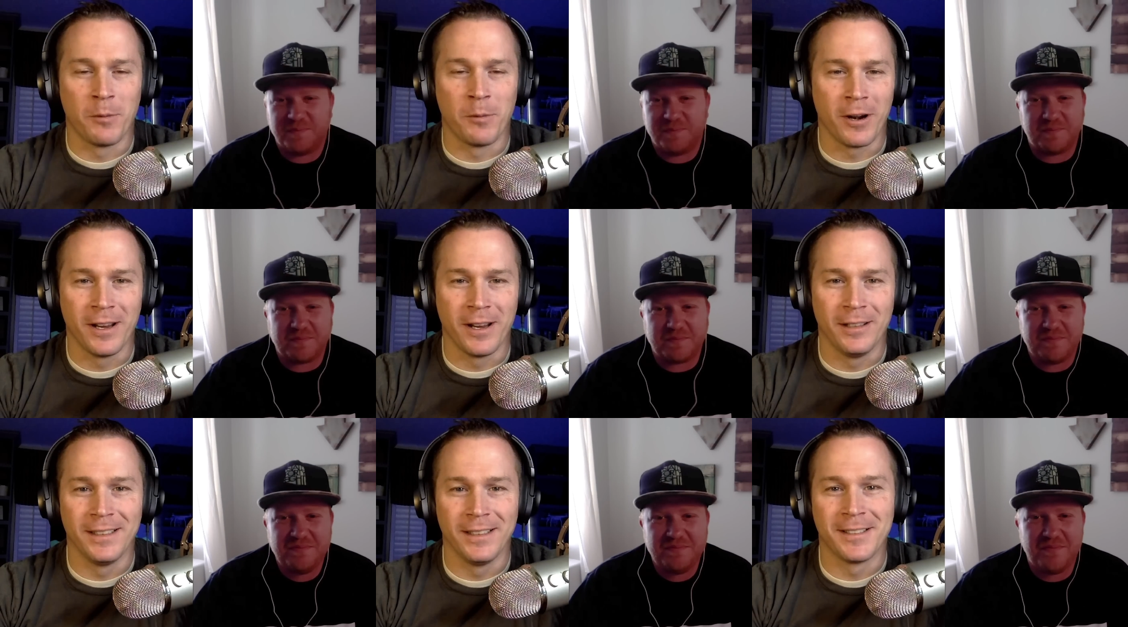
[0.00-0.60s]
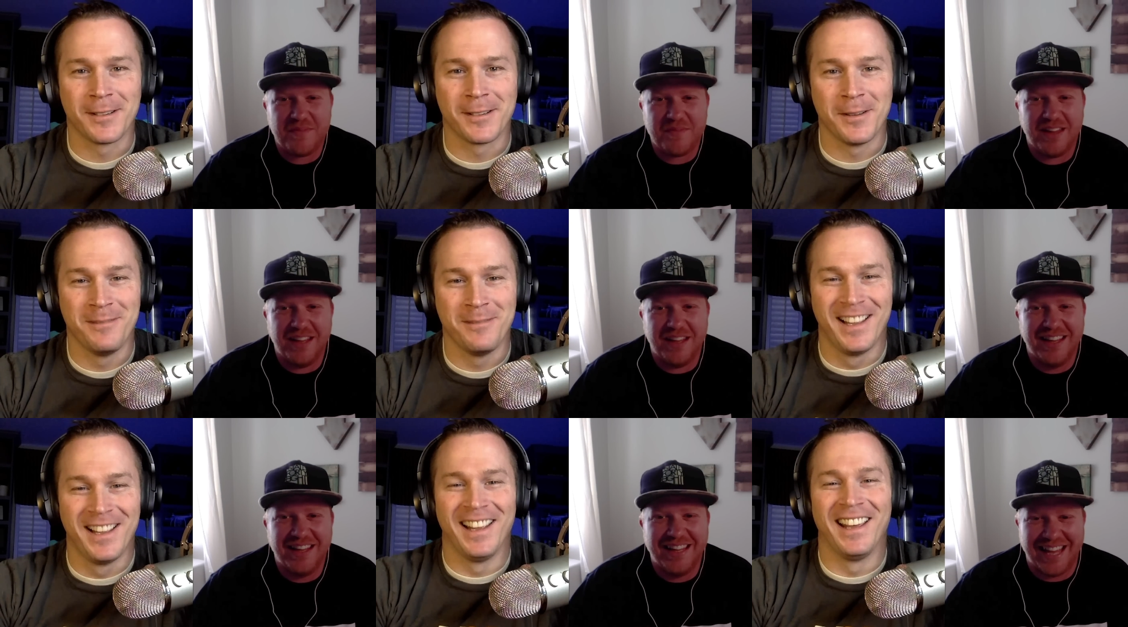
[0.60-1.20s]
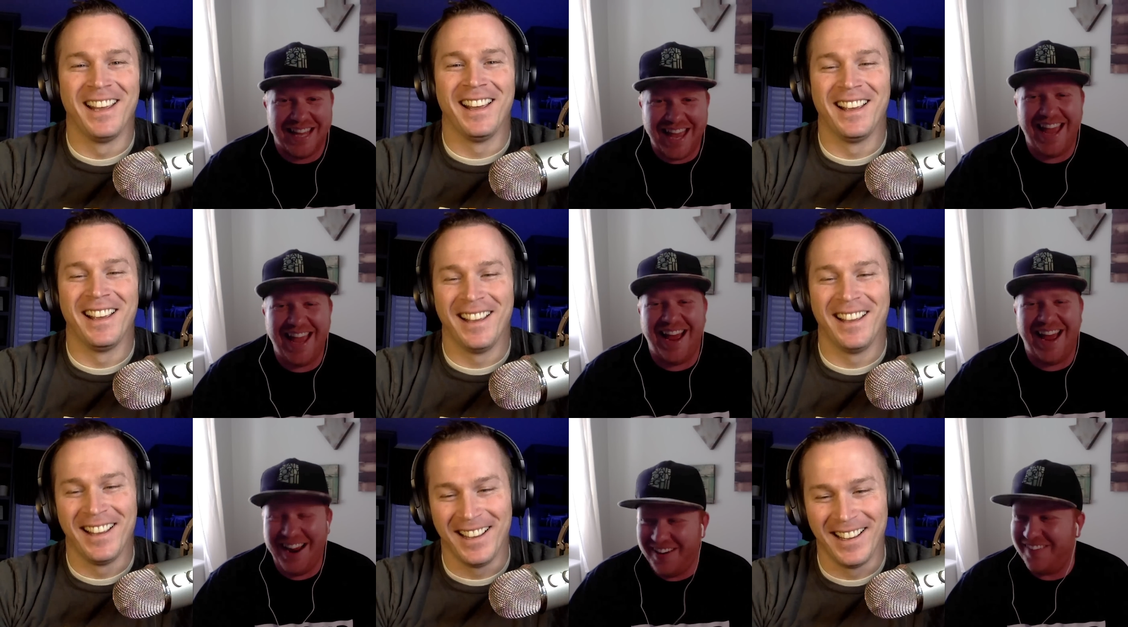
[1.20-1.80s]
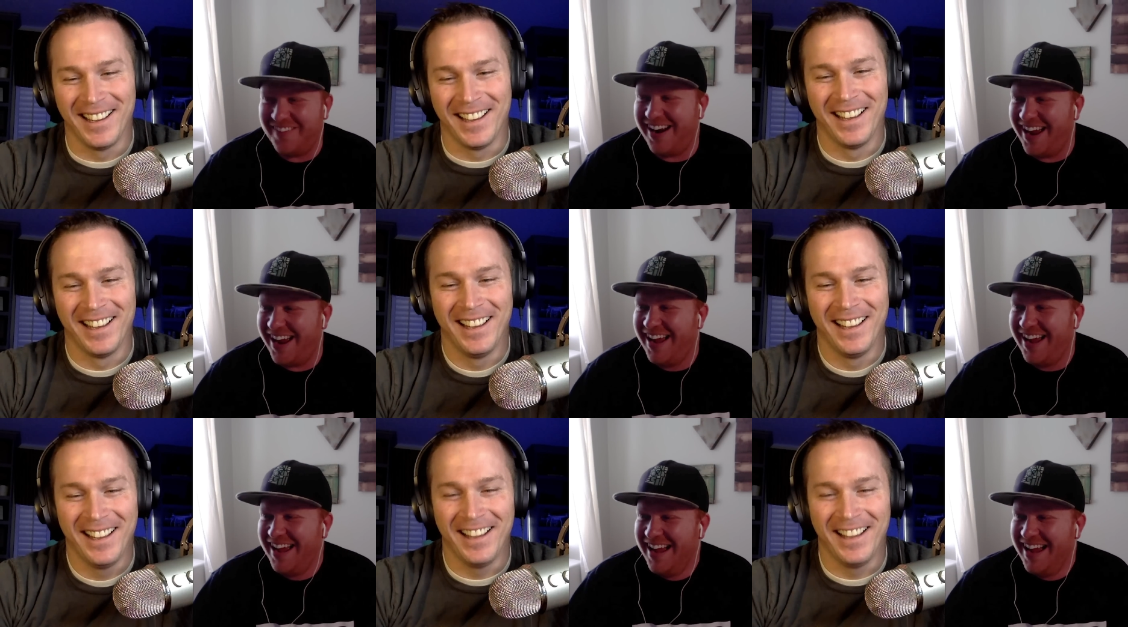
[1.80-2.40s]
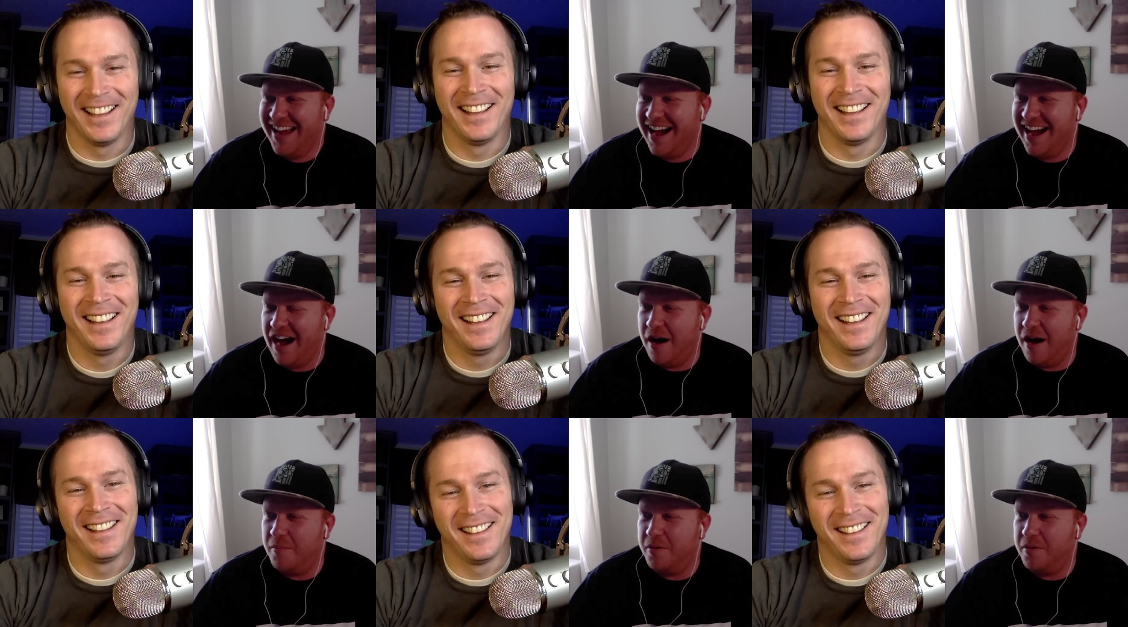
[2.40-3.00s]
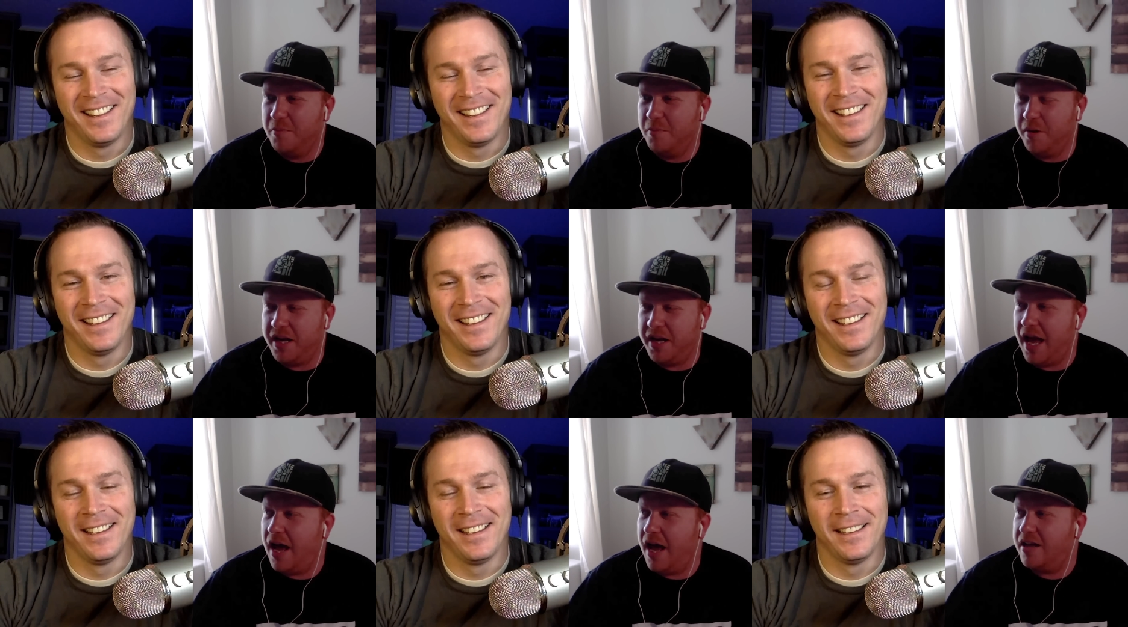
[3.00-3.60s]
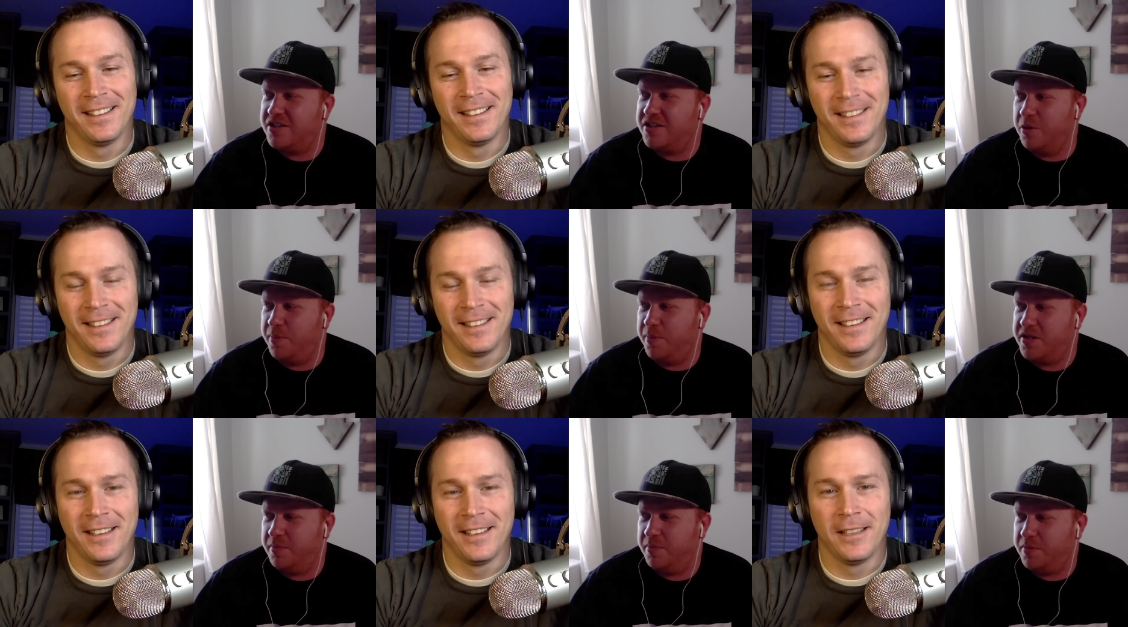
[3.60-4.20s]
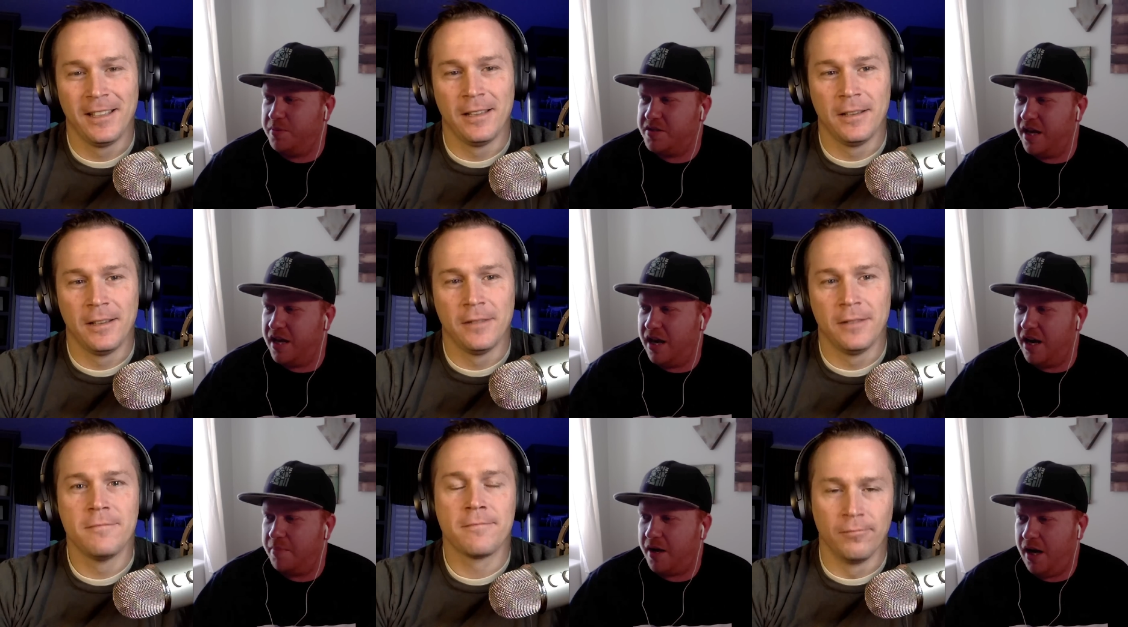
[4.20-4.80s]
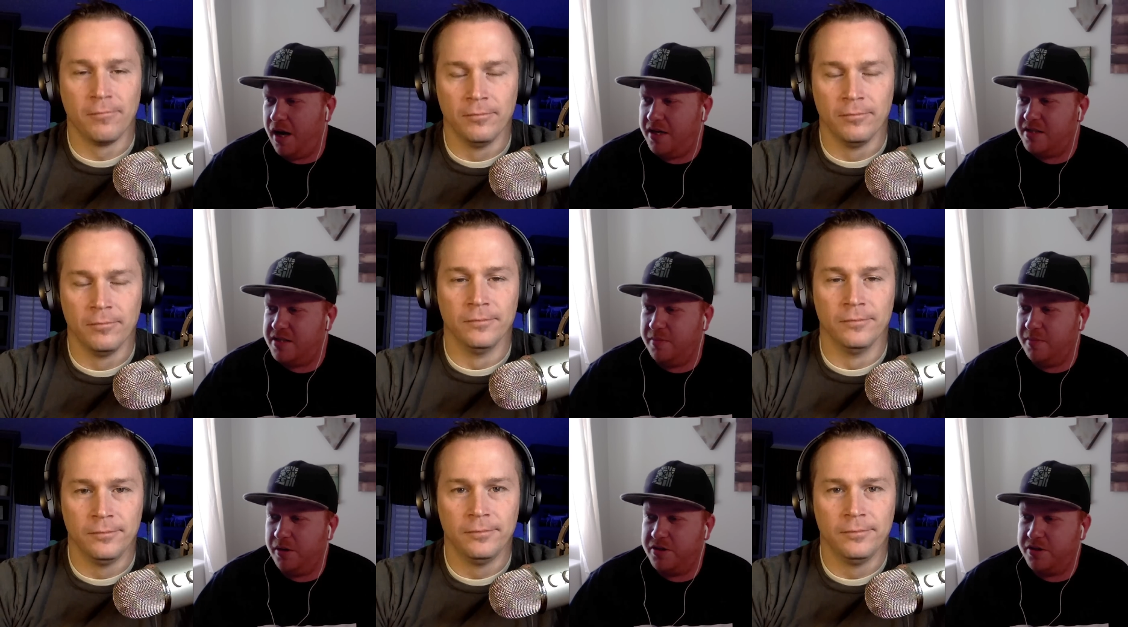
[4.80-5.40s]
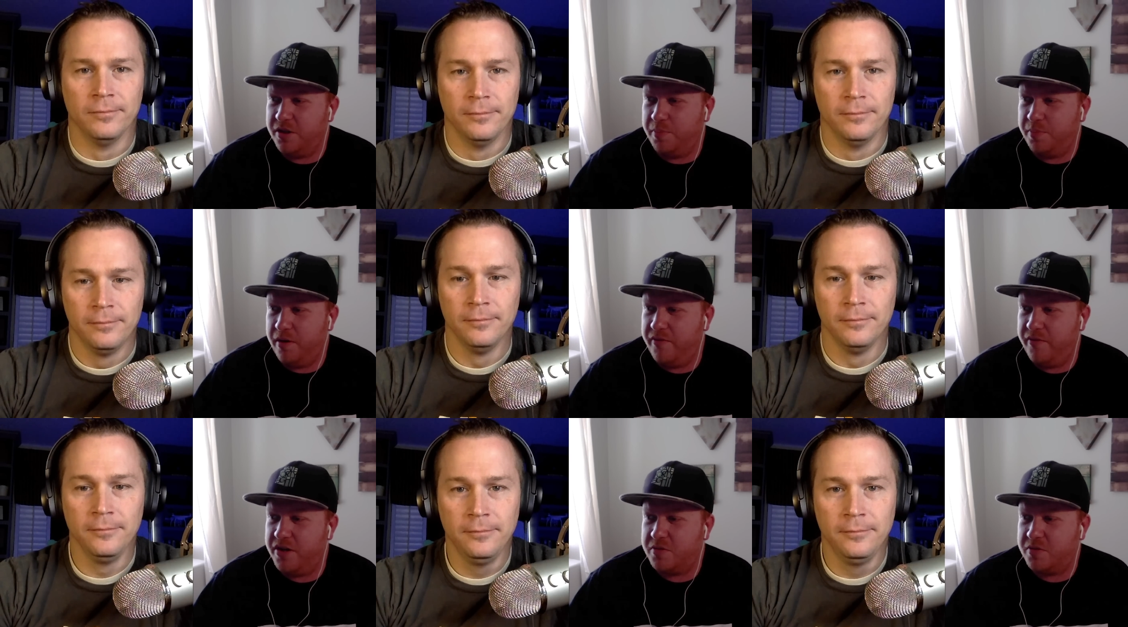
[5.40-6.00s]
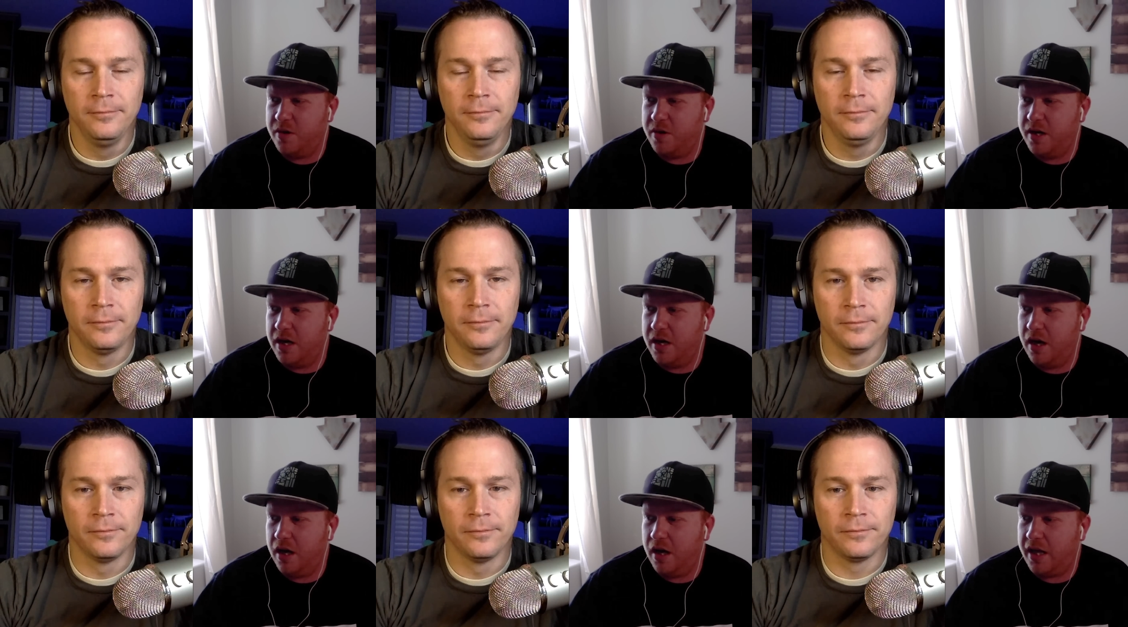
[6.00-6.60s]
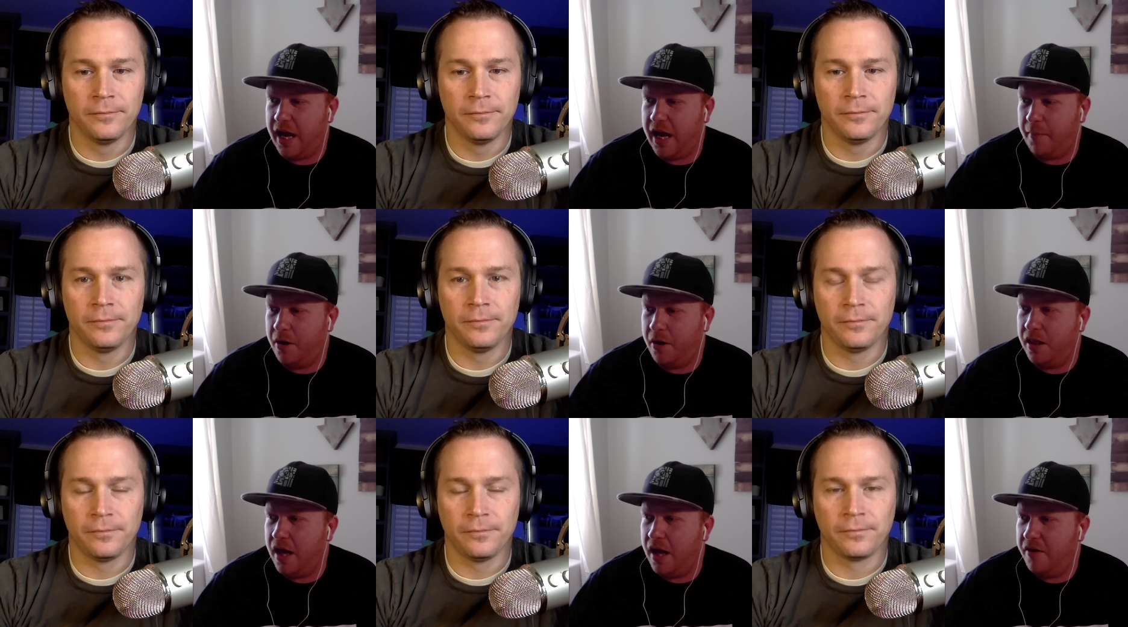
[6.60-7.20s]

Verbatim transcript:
Speaker 1: some Martinellis or something.
Speaker 2: Right. But, yeah, super simple setup. Kind of similar to the previous one. Camera